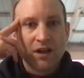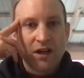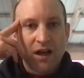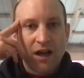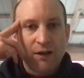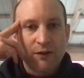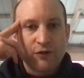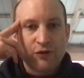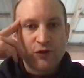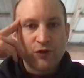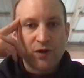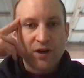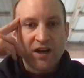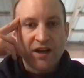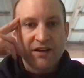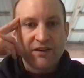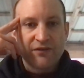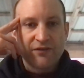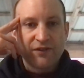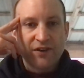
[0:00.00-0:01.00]
I was
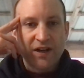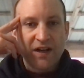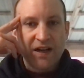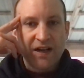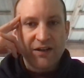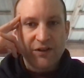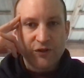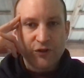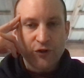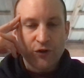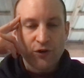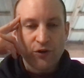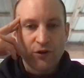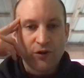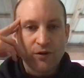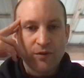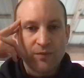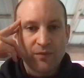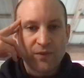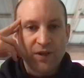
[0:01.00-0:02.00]
trying to find a
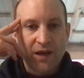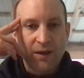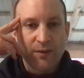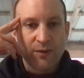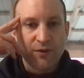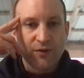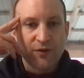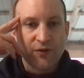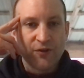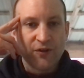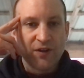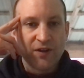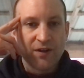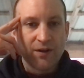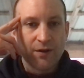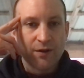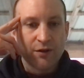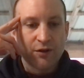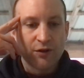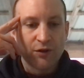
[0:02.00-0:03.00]
term that was
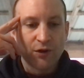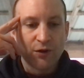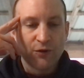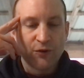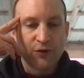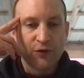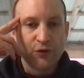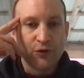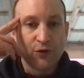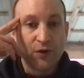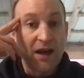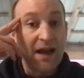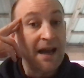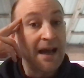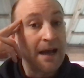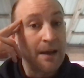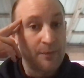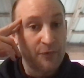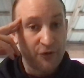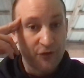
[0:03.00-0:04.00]
close to
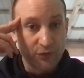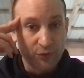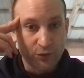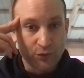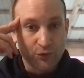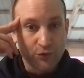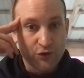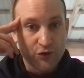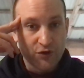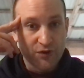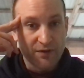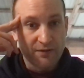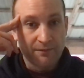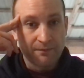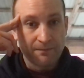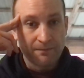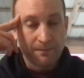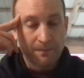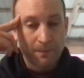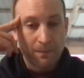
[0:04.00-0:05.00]
absolution.
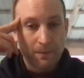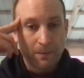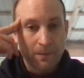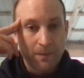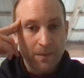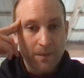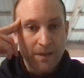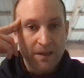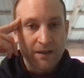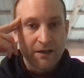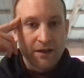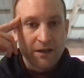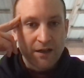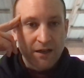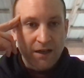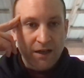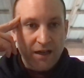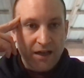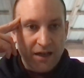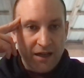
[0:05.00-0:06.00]

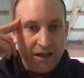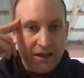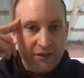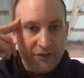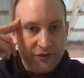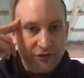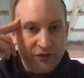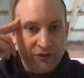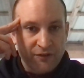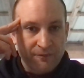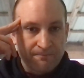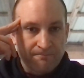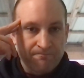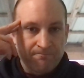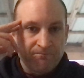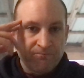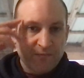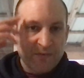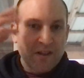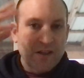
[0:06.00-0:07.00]
And
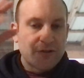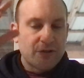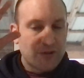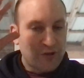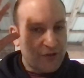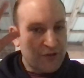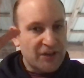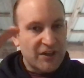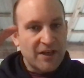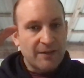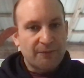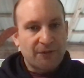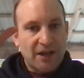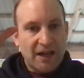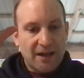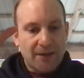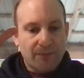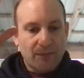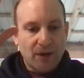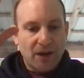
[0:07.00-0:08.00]
just keep
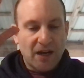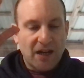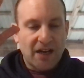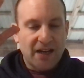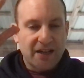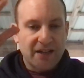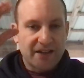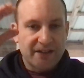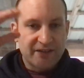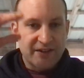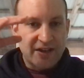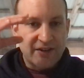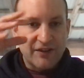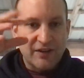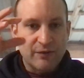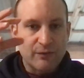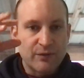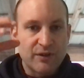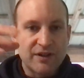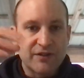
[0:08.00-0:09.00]
that in mind as I
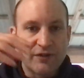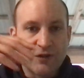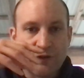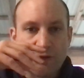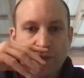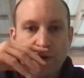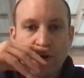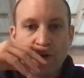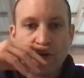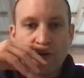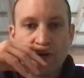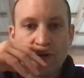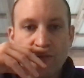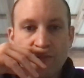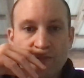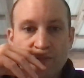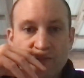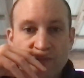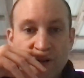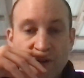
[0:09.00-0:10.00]
read this
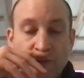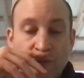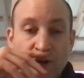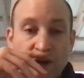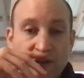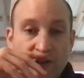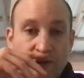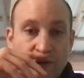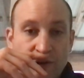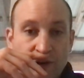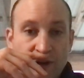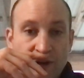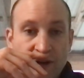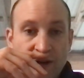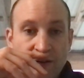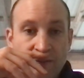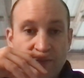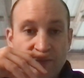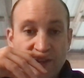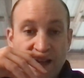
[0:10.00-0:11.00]
poem, and whether
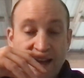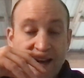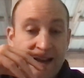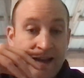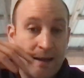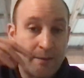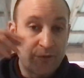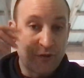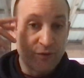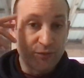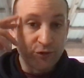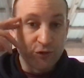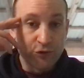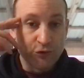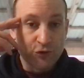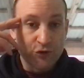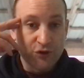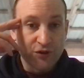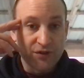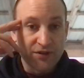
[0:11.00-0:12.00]
that
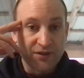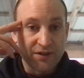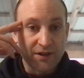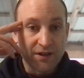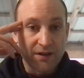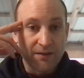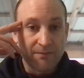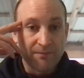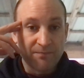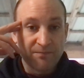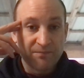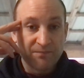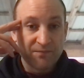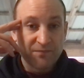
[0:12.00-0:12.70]
absolution